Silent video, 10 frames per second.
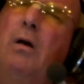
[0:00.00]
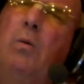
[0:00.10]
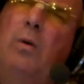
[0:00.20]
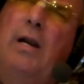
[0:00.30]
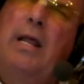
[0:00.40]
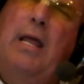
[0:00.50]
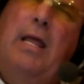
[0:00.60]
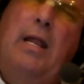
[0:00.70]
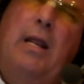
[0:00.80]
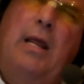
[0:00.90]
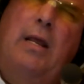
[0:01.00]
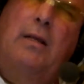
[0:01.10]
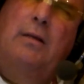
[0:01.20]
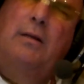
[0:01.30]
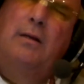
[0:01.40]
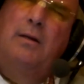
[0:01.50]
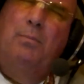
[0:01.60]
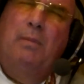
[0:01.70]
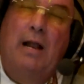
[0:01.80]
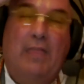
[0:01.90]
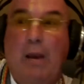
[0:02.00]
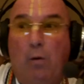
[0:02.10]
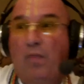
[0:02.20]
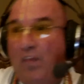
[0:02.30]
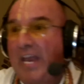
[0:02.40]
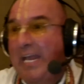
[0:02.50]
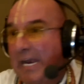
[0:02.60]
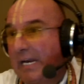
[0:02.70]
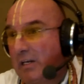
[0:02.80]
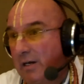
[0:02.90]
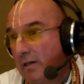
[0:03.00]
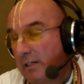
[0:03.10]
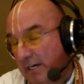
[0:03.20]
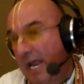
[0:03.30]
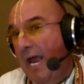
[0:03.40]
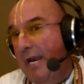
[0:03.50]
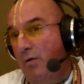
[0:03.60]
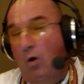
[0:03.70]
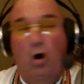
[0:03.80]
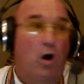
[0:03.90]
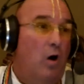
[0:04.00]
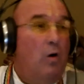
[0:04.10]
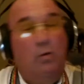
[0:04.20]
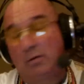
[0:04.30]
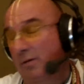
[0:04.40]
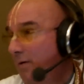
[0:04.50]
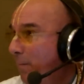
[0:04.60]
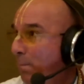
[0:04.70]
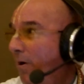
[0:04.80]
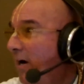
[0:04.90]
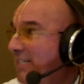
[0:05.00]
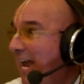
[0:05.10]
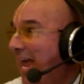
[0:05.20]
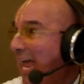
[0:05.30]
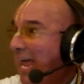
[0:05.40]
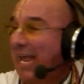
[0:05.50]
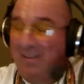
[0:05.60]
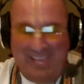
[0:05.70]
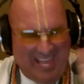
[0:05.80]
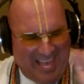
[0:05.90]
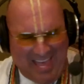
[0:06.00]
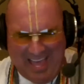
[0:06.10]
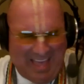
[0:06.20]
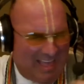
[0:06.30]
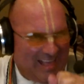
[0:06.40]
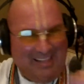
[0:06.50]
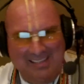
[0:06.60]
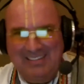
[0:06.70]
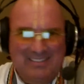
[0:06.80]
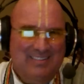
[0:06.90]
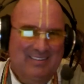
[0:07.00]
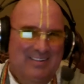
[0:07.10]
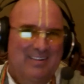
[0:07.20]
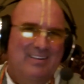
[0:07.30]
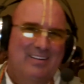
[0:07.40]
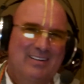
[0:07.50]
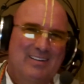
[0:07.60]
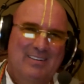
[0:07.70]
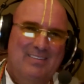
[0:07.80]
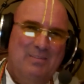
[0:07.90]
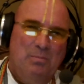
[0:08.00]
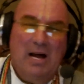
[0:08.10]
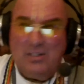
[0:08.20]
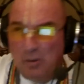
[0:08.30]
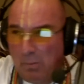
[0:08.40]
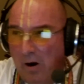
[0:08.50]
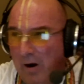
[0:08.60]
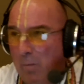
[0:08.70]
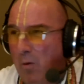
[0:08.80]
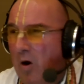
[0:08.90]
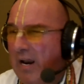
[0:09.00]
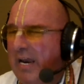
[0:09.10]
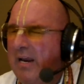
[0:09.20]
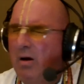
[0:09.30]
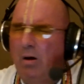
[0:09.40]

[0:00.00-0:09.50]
what a headache. But they were thinking tonight, party, yeah. But tomorrow morning,